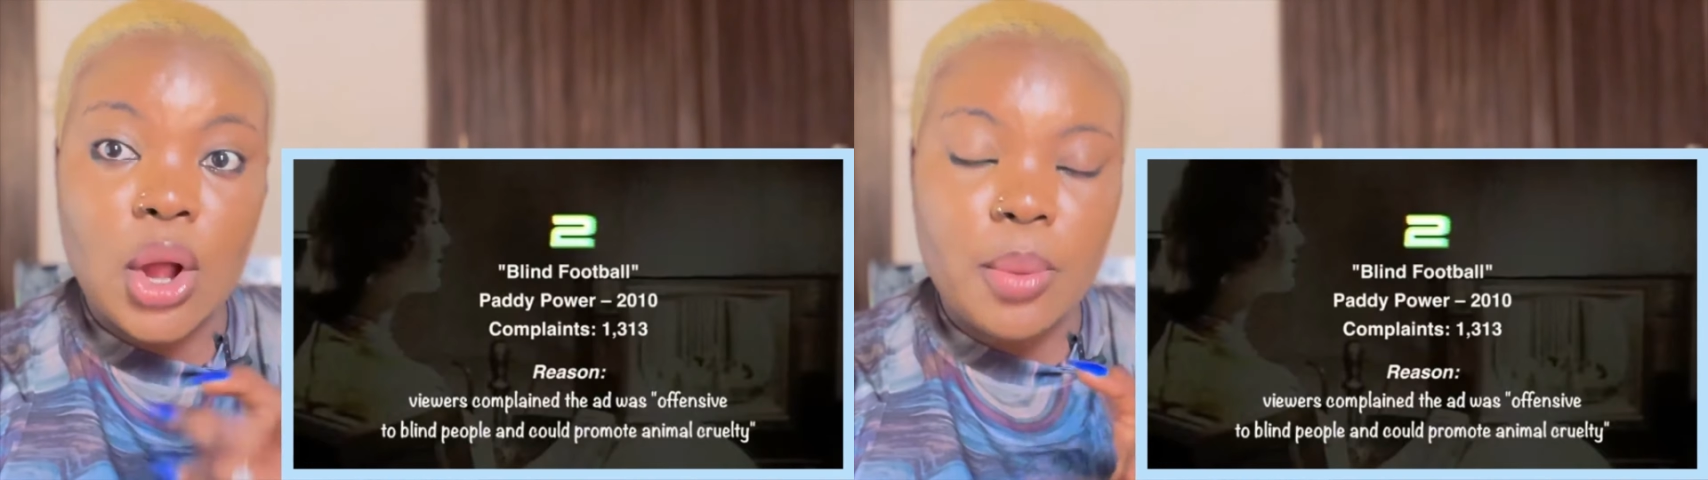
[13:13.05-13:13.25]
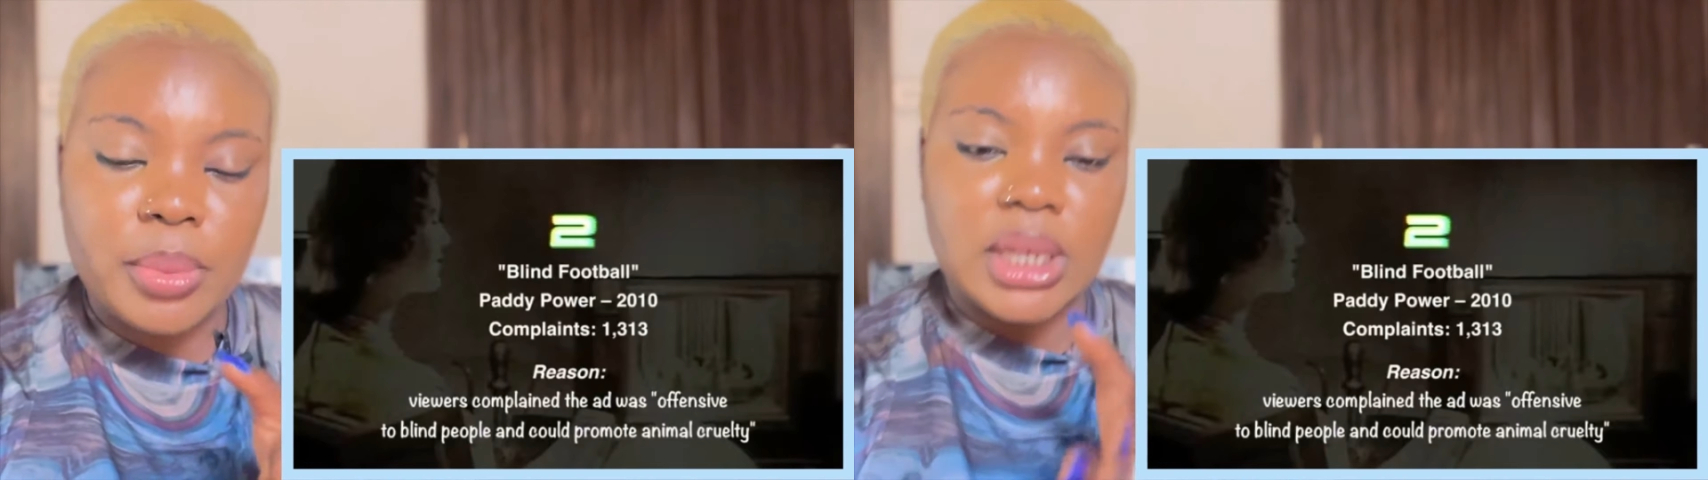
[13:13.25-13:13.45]

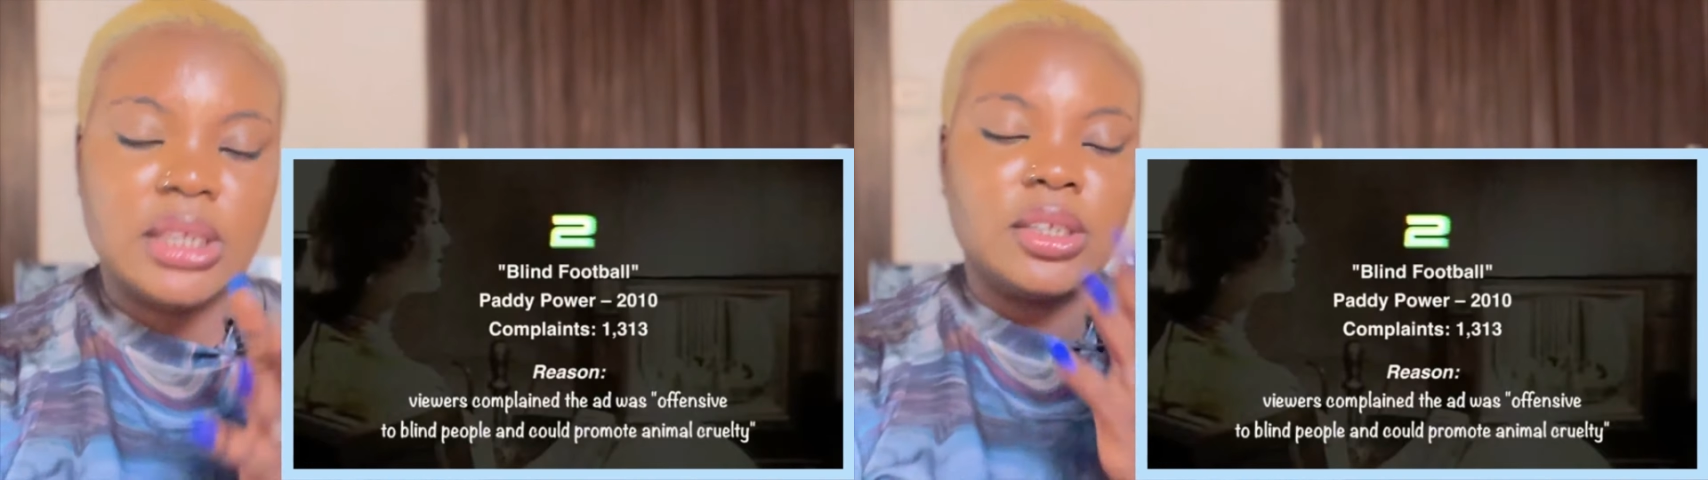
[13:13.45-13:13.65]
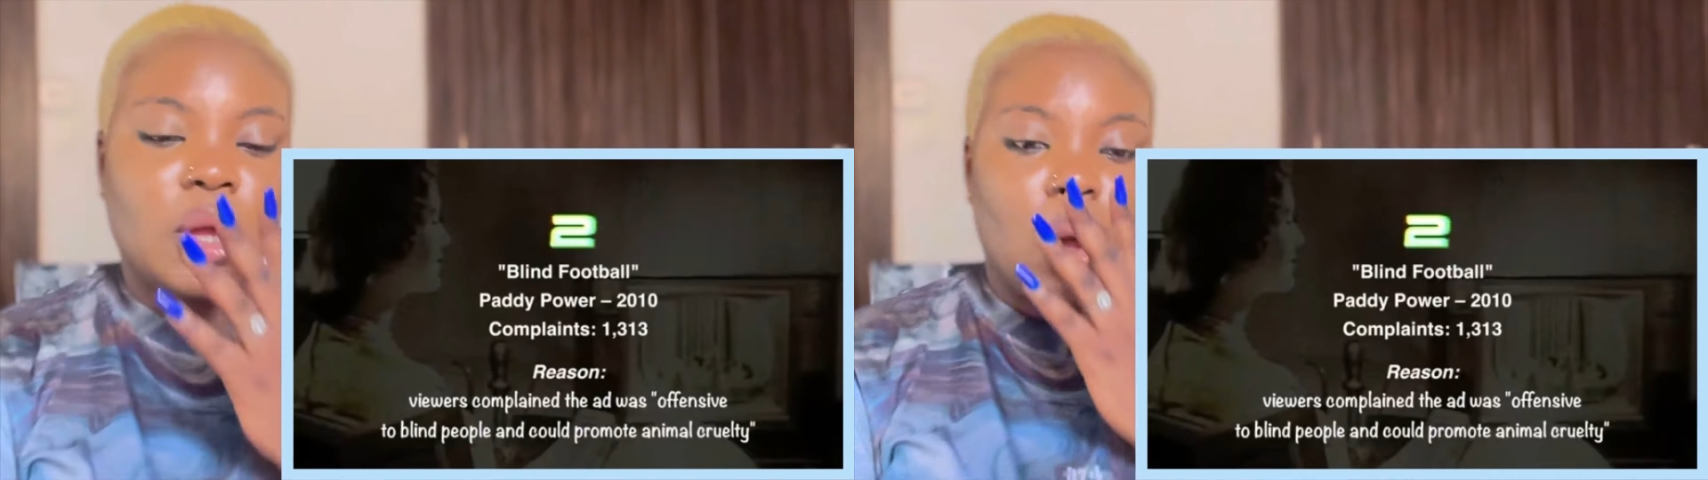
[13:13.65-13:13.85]

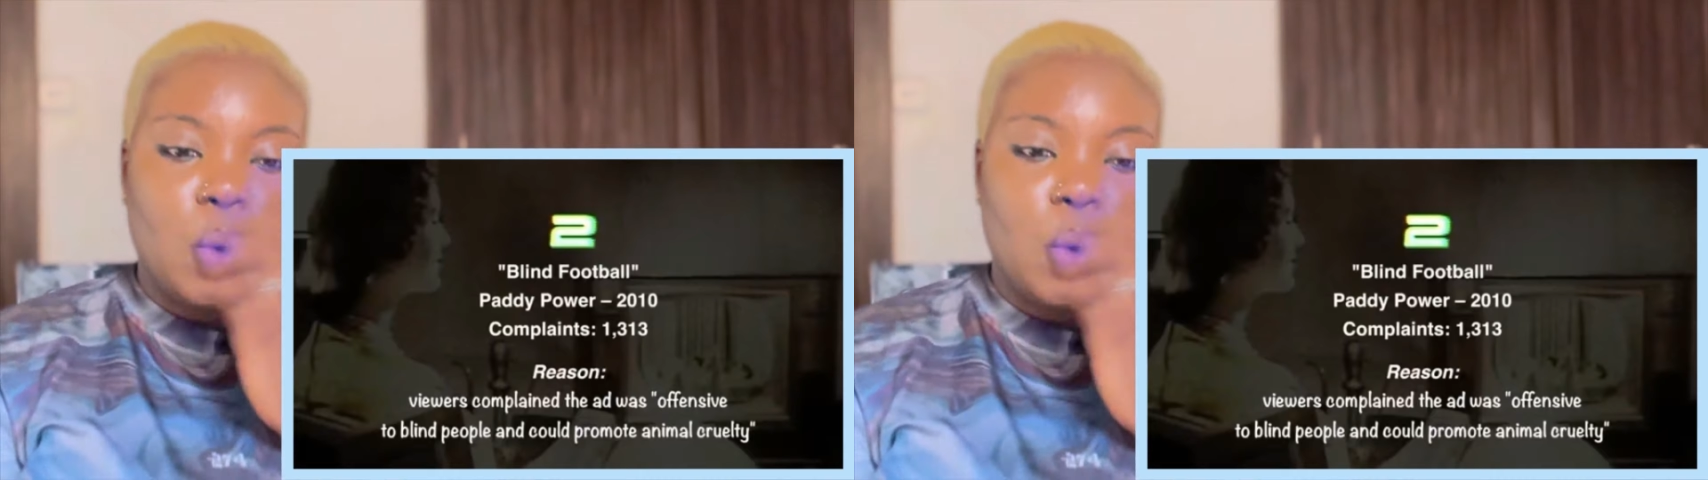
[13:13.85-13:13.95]
complaints.